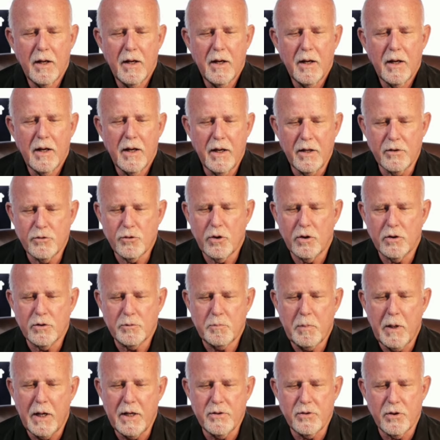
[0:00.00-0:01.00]
Israel's
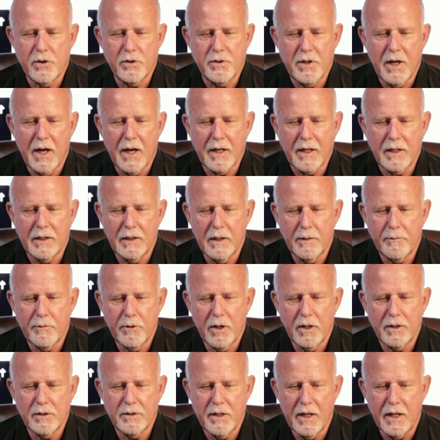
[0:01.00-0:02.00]
pager attack in
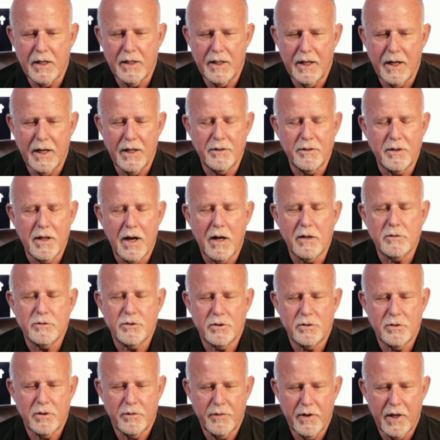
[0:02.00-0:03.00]
Lebanon detonated
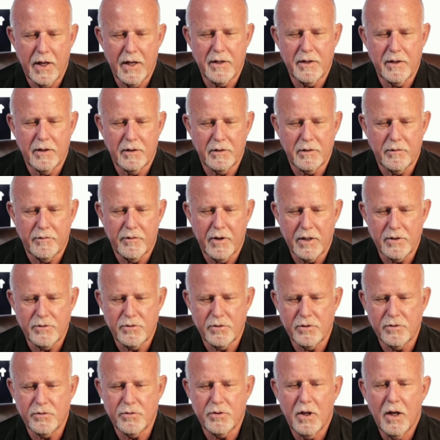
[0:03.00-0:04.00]
thousands of handheld
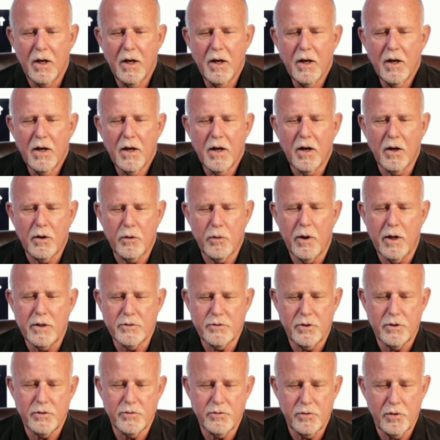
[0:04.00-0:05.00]
devices
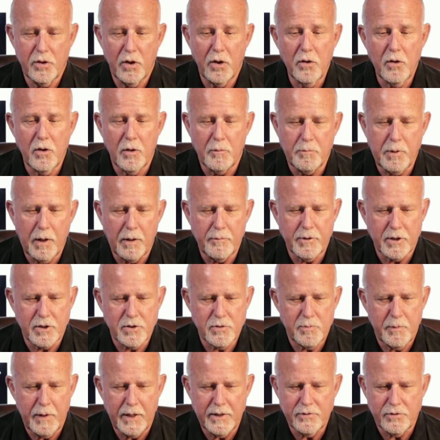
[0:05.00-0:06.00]
across a slew of public
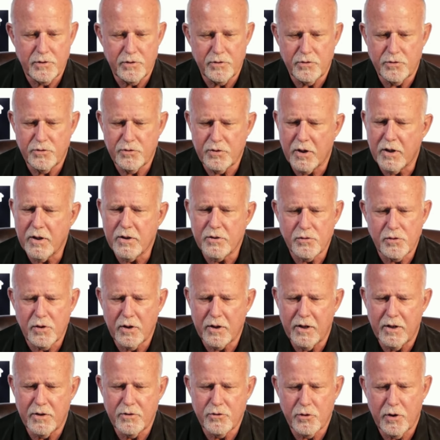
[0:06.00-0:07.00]
spaces,
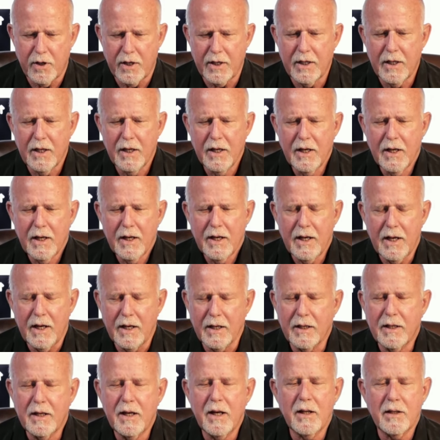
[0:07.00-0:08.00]
seriously injuring
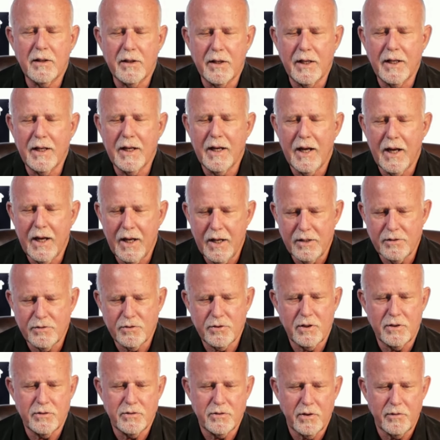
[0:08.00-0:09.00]
and killing
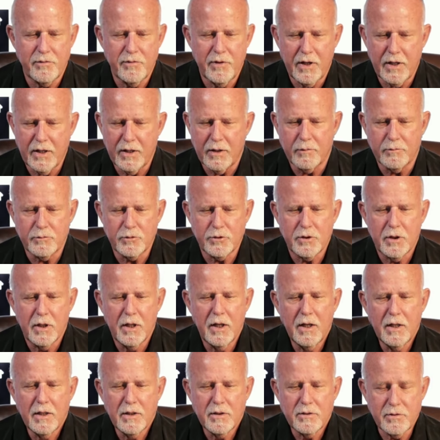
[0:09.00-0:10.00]
innocent civilians,
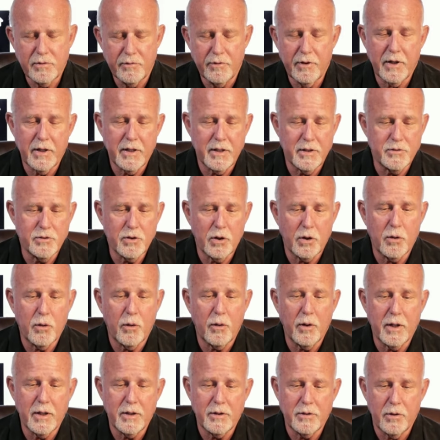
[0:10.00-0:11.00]

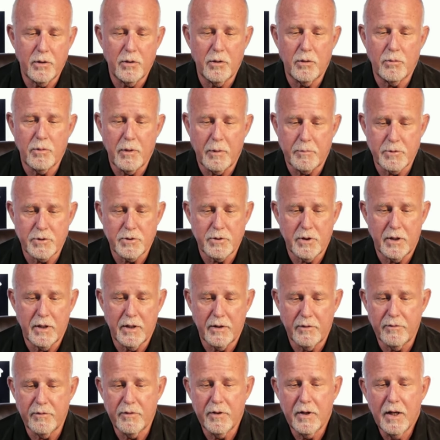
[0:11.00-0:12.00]
according to
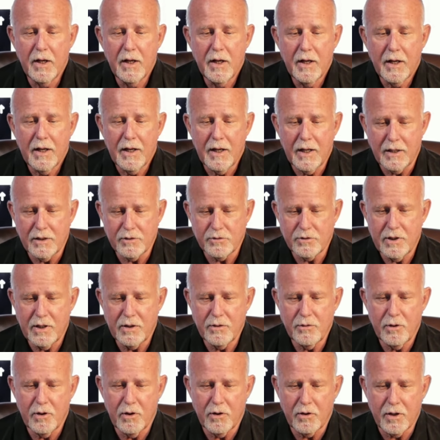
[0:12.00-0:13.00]
Representative
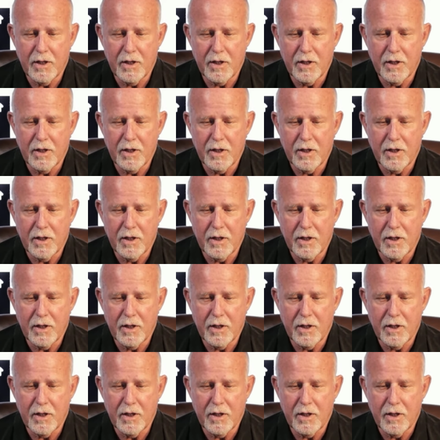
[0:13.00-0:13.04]
Alexandria